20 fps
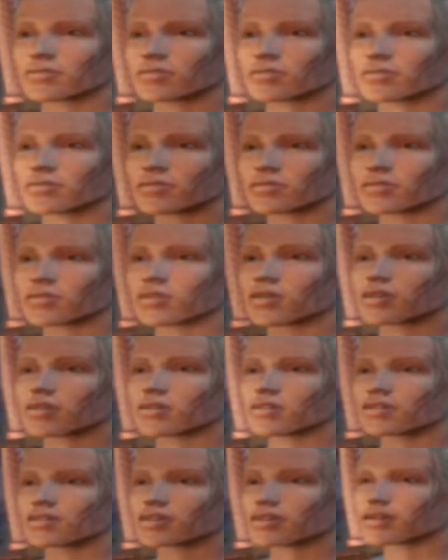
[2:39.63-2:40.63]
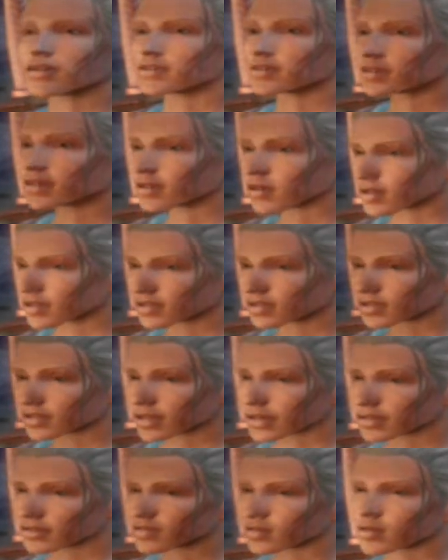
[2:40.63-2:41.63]
and she didn't try to kill you. Uh, yes,
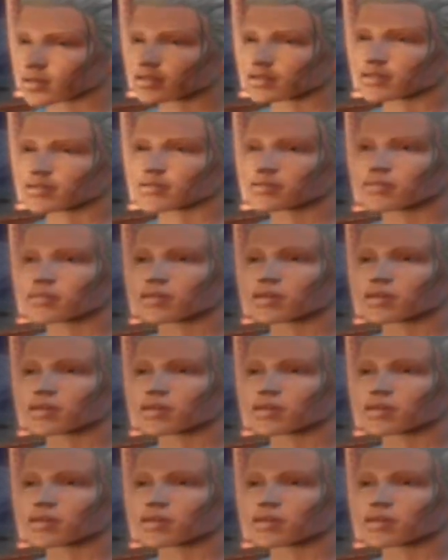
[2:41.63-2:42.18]
twice, actually.